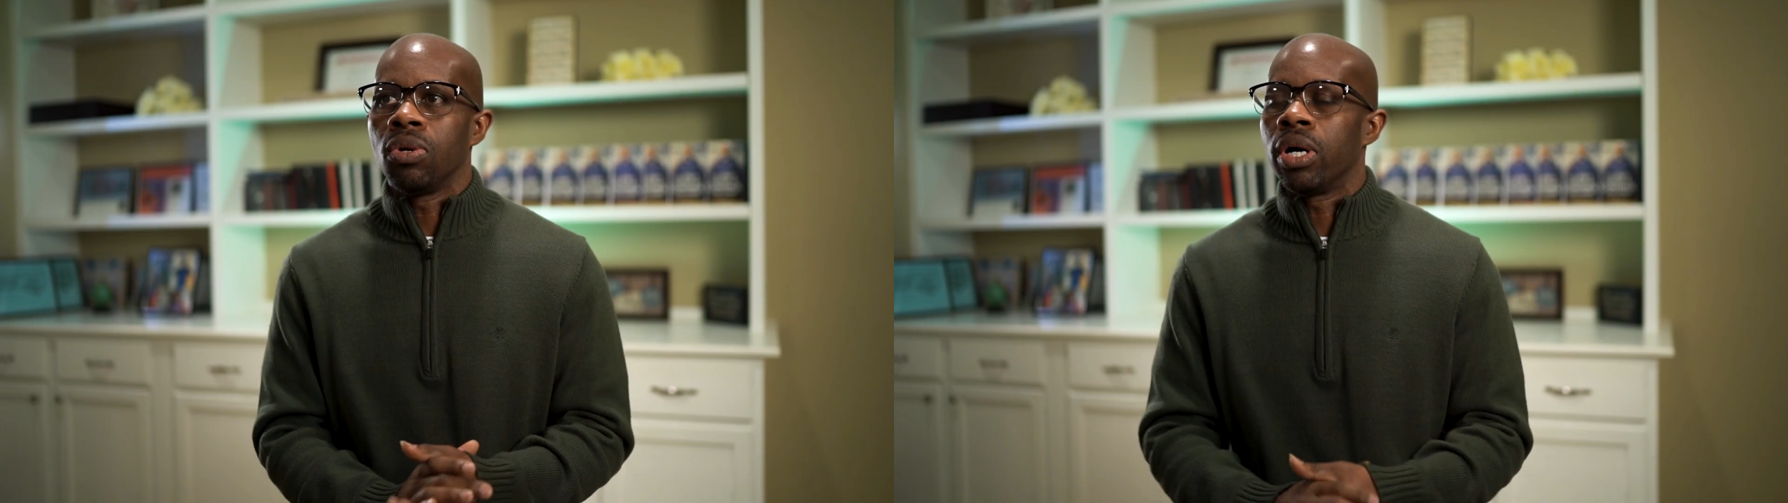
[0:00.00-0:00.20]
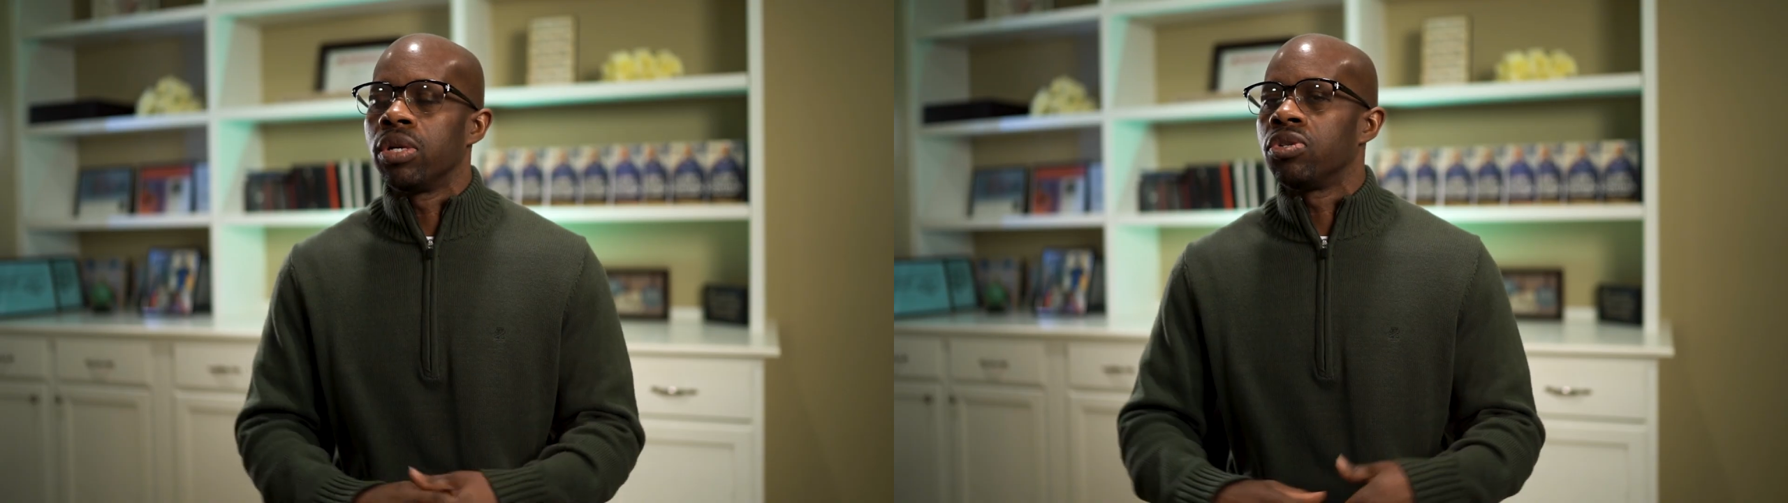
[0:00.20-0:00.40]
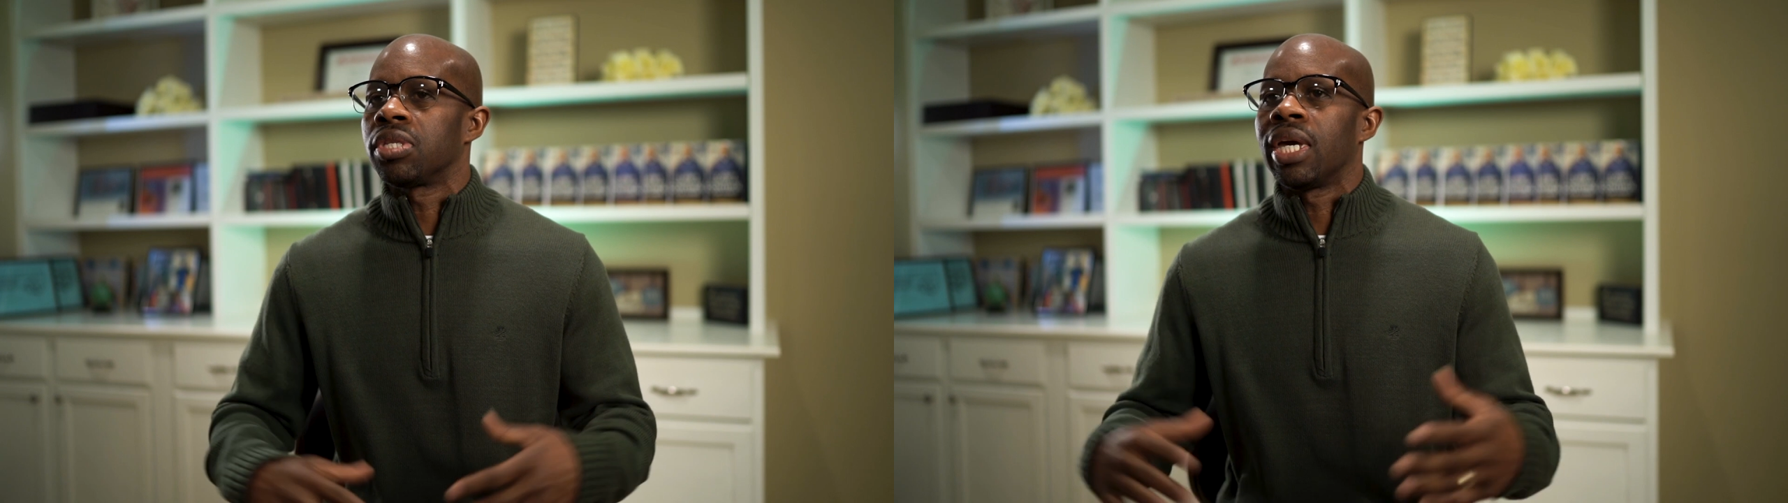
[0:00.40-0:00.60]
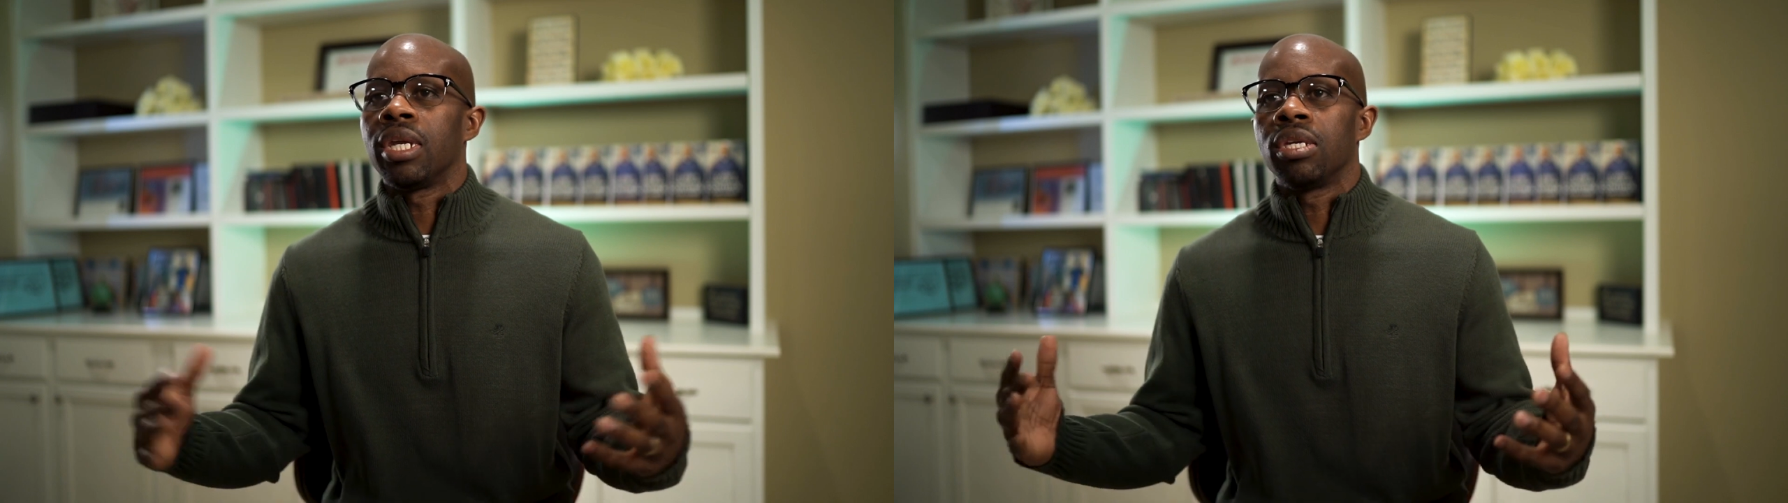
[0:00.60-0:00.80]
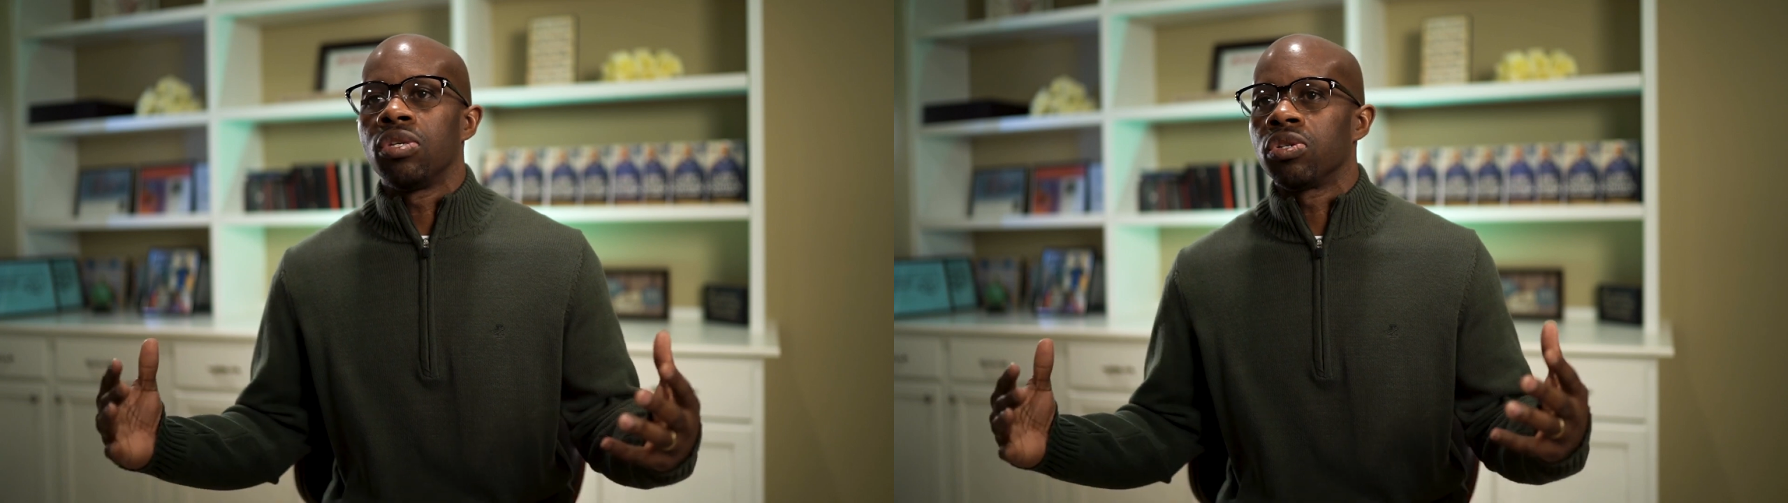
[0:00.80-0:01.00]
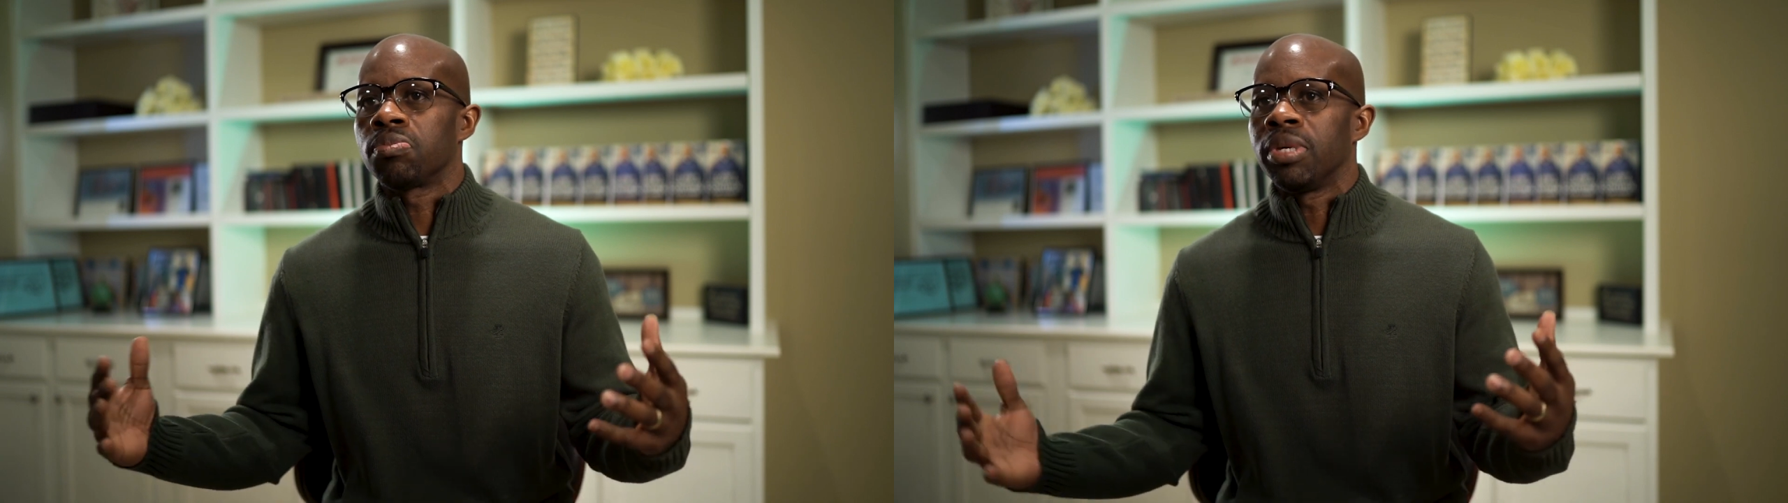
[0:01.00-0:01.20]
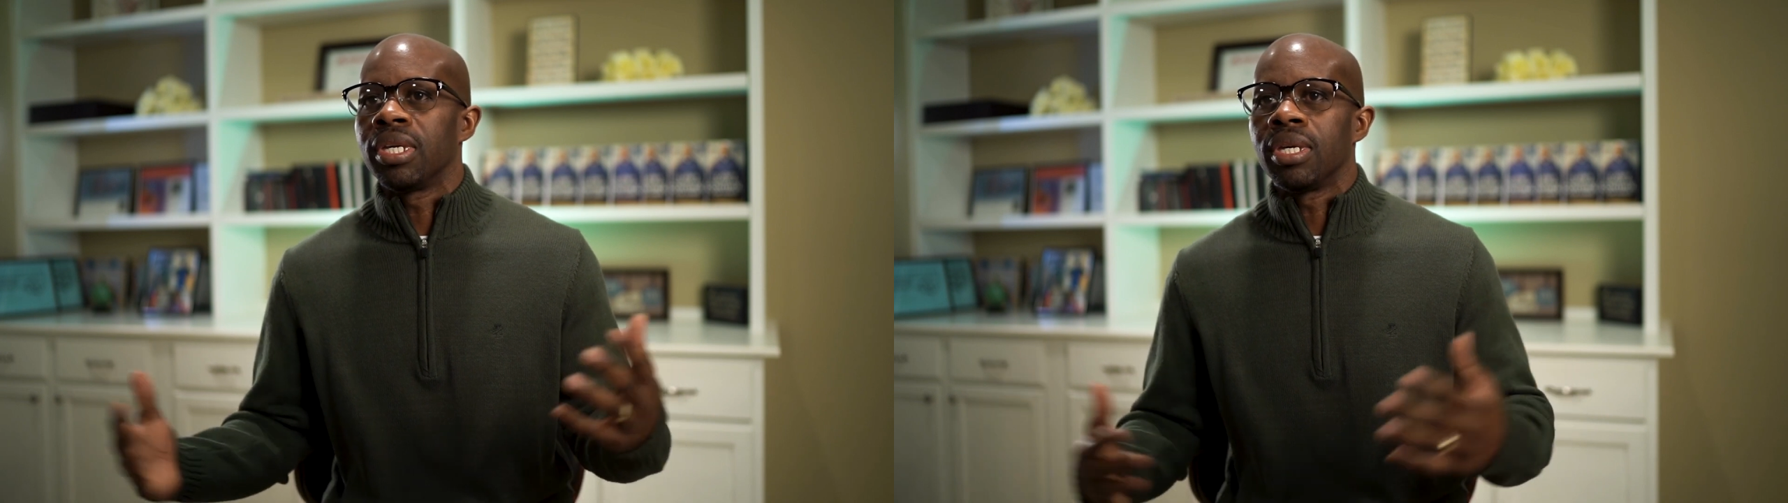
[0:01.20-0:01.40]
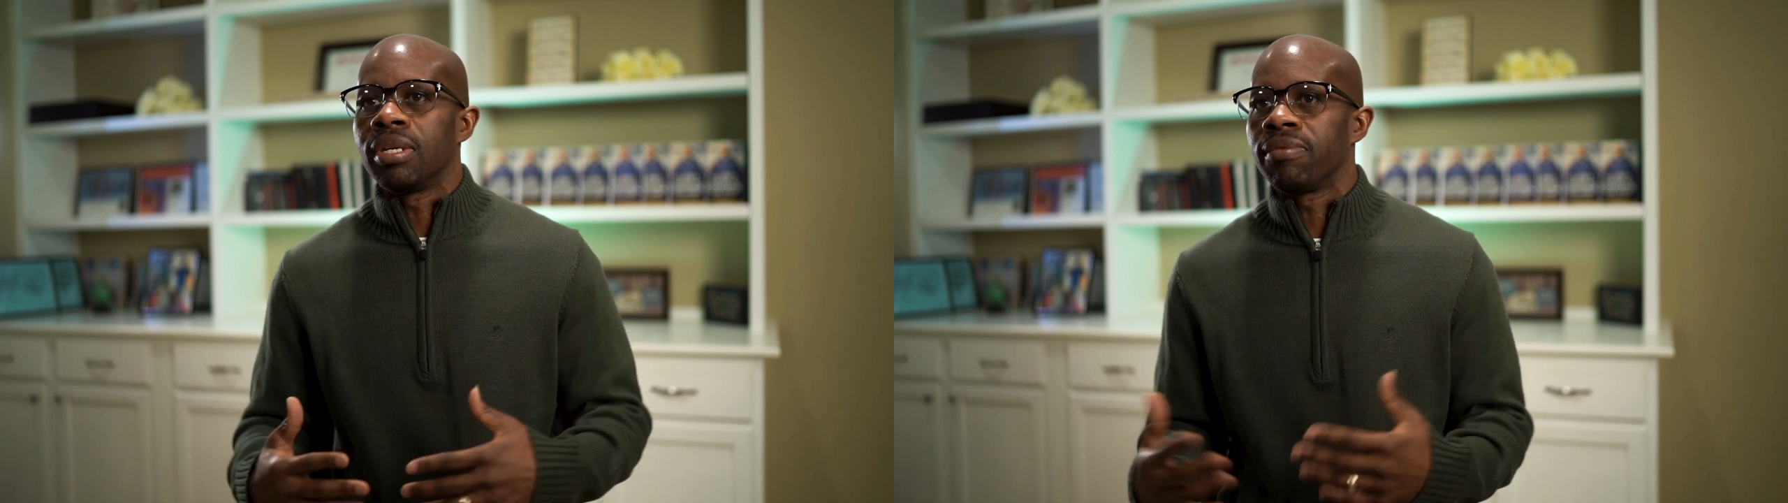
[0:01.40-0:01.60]
know, understanding your
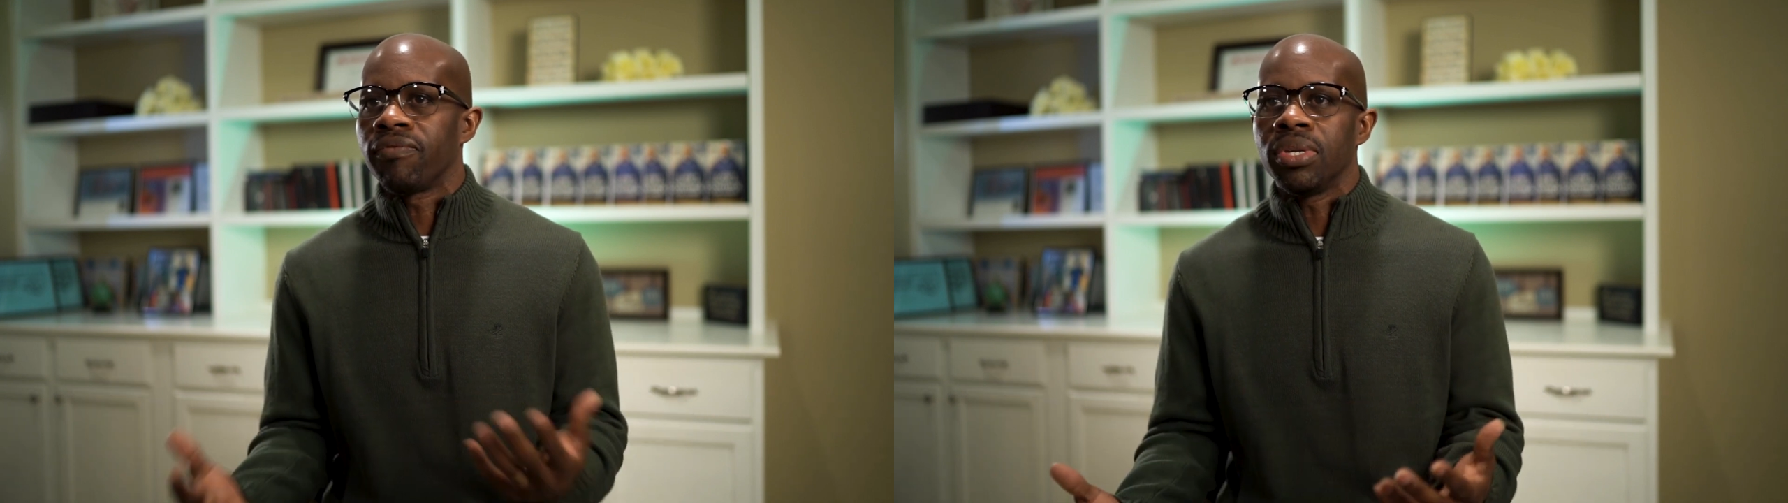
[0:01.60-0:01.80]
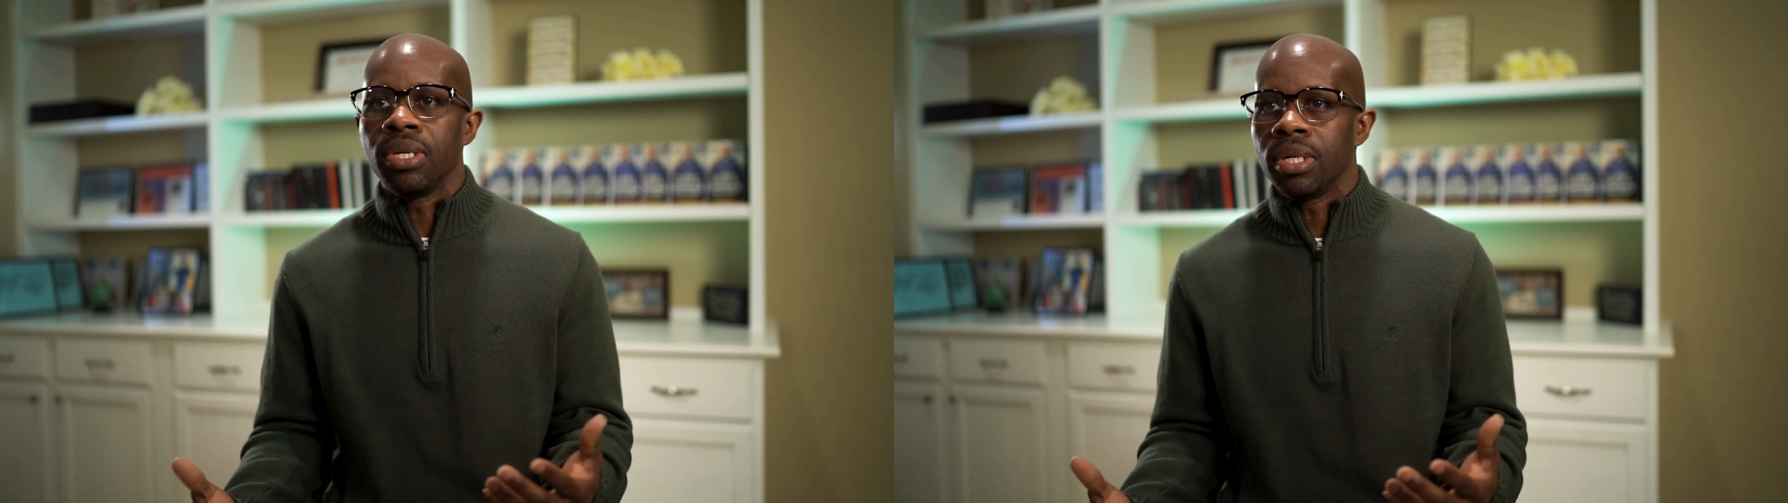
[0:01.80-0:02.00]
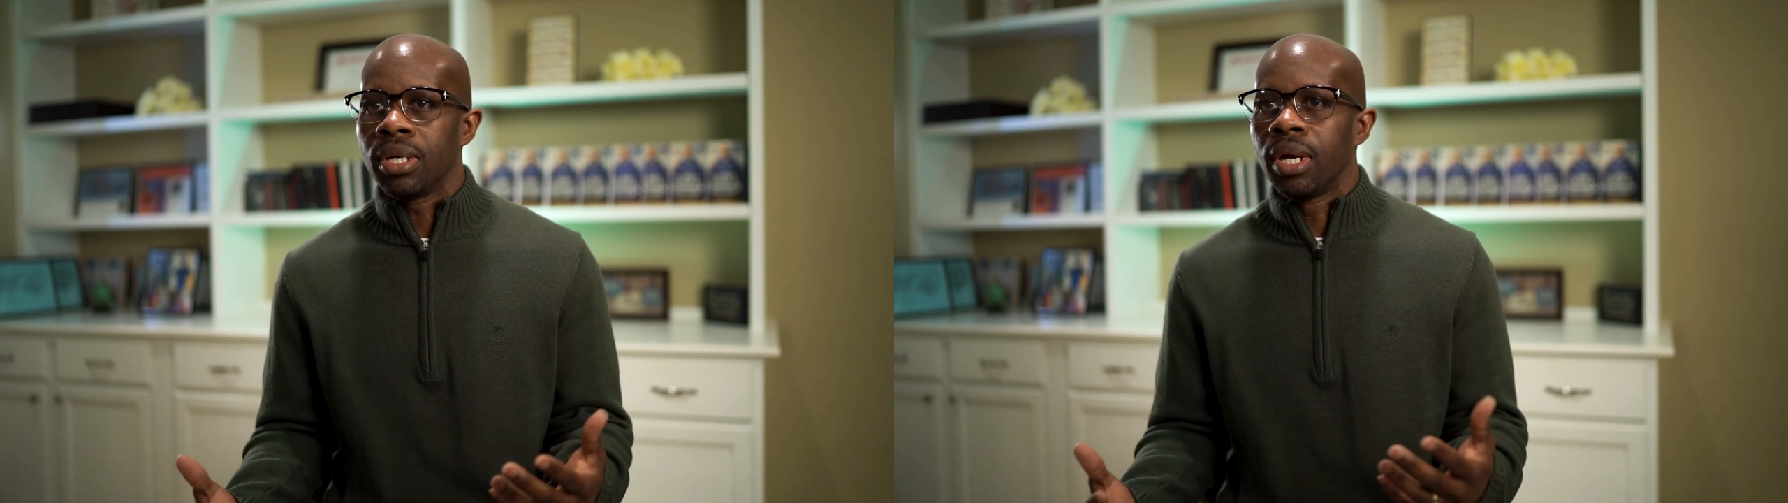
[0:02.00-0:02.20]
speaking fee,